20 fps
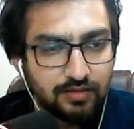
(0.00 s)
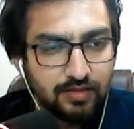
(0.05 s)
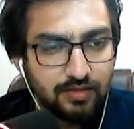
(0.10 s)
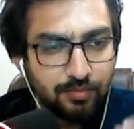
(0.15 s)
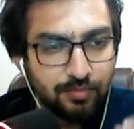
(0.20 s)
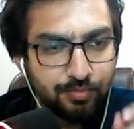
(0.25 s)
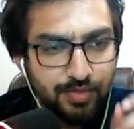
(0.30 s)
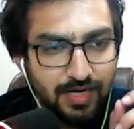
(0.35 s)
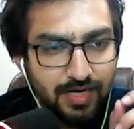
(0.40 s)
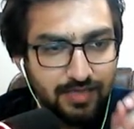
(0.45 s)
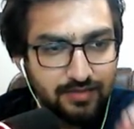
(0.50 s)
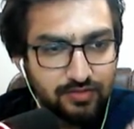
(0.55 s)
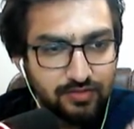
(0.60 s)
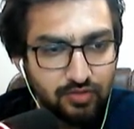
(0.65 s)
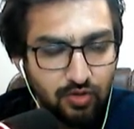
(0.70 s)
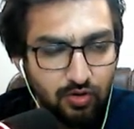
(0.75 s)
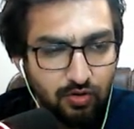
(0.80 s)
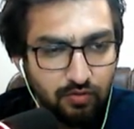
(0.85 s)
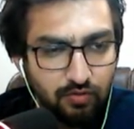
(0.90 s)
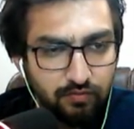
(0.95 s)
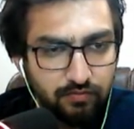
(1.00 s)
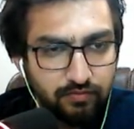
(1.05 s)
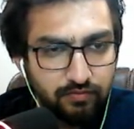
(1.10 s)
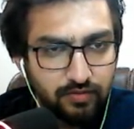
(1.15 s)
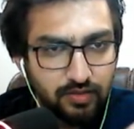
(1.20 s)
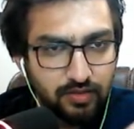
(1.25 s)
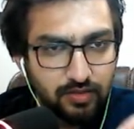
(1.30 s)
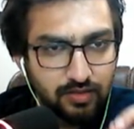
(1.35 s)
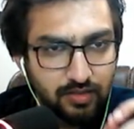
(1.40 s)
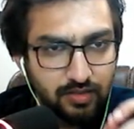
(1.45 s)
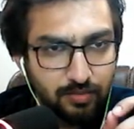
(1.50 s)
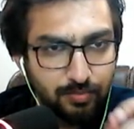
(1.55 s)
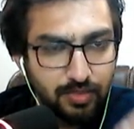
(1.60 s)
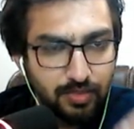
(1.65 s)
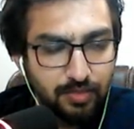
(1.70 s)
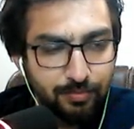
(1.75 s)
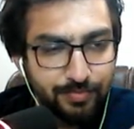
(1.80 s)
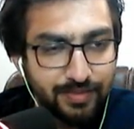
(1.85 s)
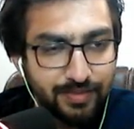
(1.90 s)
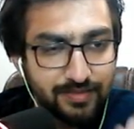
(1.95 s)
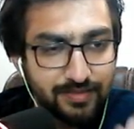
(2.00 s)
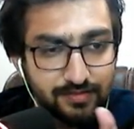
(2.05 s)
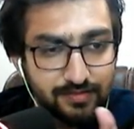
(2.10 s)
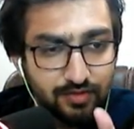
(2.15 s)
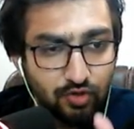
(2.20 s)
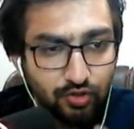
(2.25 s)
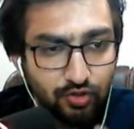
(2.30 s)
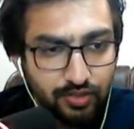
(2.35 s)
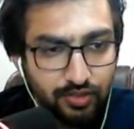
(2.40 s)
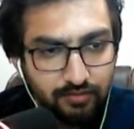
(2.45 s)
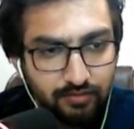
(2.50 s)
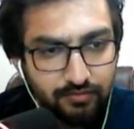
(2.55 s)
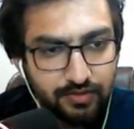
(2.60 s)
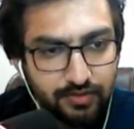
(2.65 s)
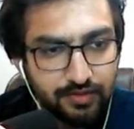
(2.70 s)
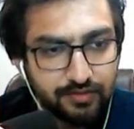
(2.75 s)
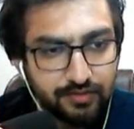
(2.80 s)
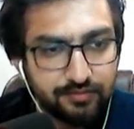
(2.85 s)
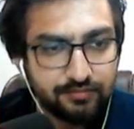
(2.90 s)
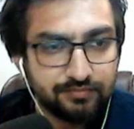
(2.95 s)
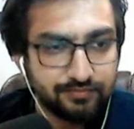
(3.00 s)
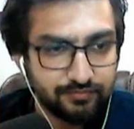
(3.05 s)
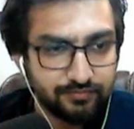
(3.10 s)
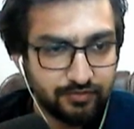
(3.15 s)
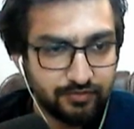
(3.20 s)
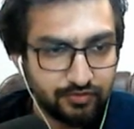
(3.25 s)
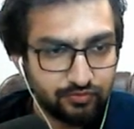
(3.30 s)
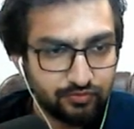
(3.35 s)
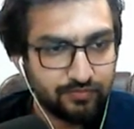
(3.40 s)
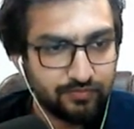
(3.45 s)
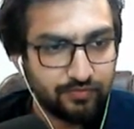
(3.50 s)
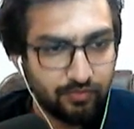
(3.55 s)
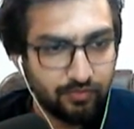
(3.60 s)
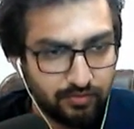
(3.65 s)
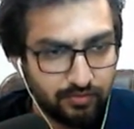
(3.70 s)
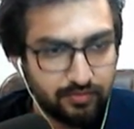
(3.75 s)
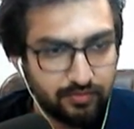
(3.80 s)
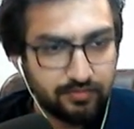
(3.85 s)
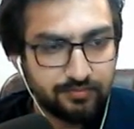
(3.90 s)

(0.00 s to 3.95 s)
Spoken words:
the price of kebab is not given. First of all,